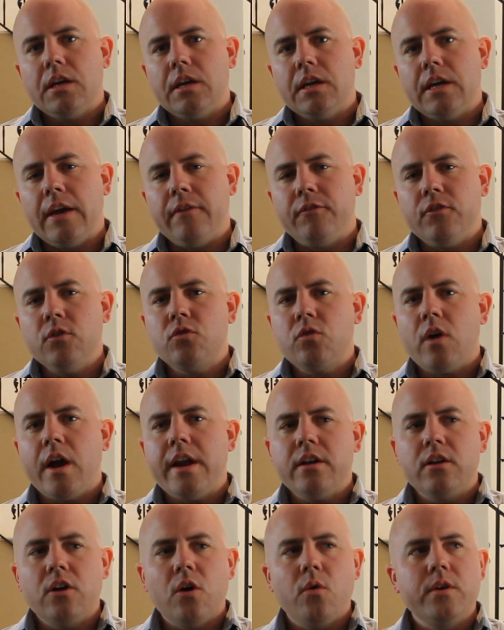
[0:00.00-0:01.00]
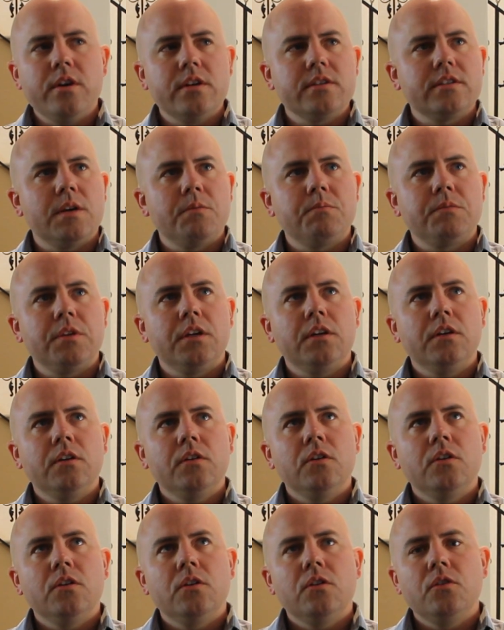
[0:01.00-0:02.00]
If you try to go into something,
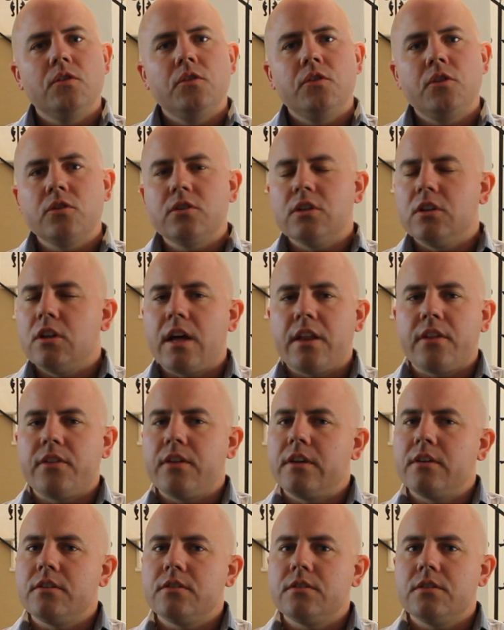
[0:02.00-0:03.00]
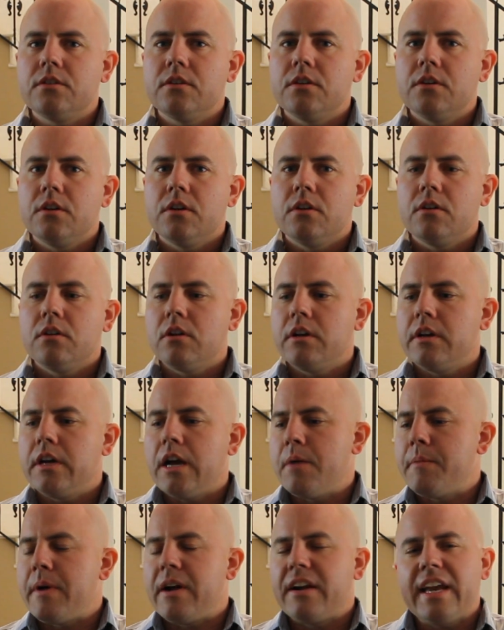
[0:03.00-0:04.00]
there's a lot of things
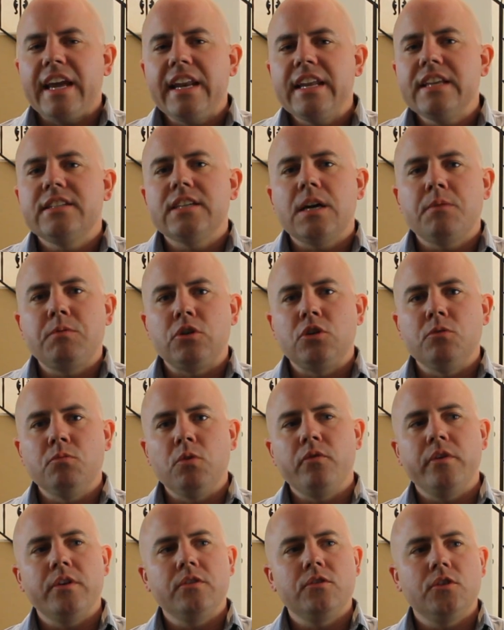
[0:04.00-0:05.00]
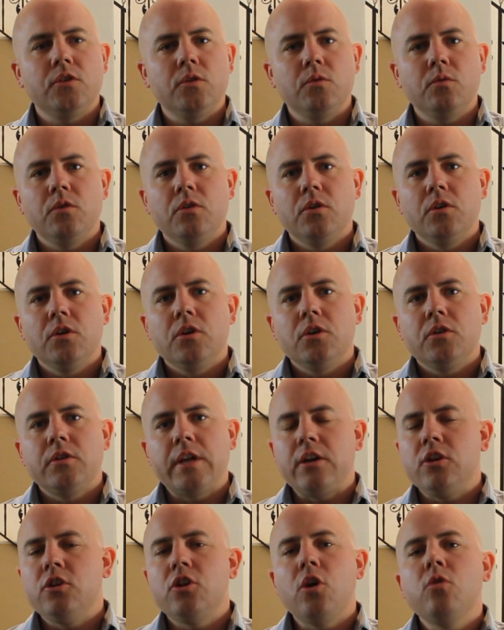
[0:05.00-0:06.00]
about any subject you move into that
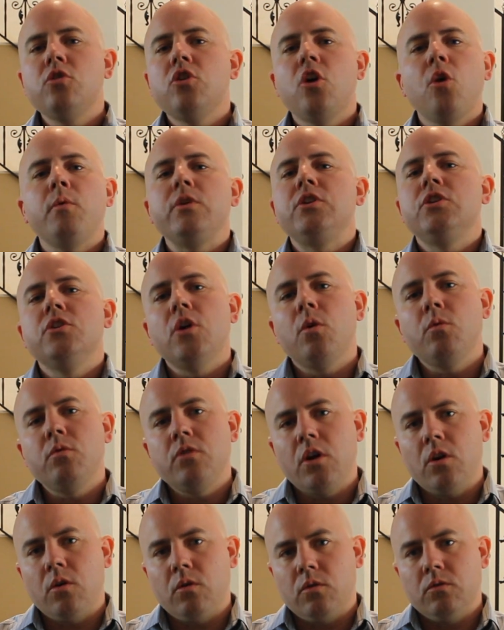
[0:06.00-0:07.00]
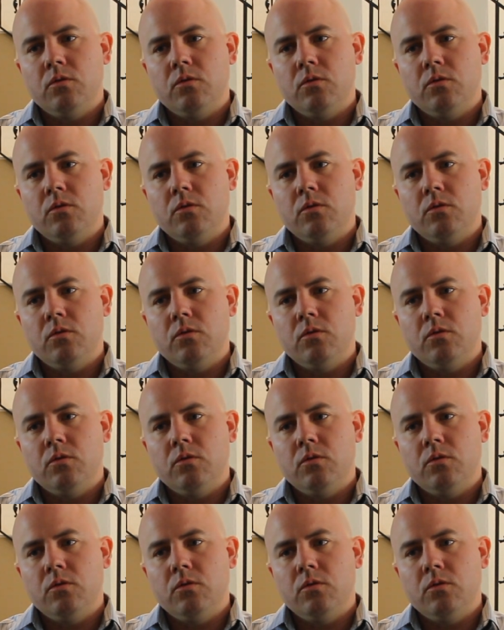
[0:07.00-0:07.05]
you don't know what you don't know.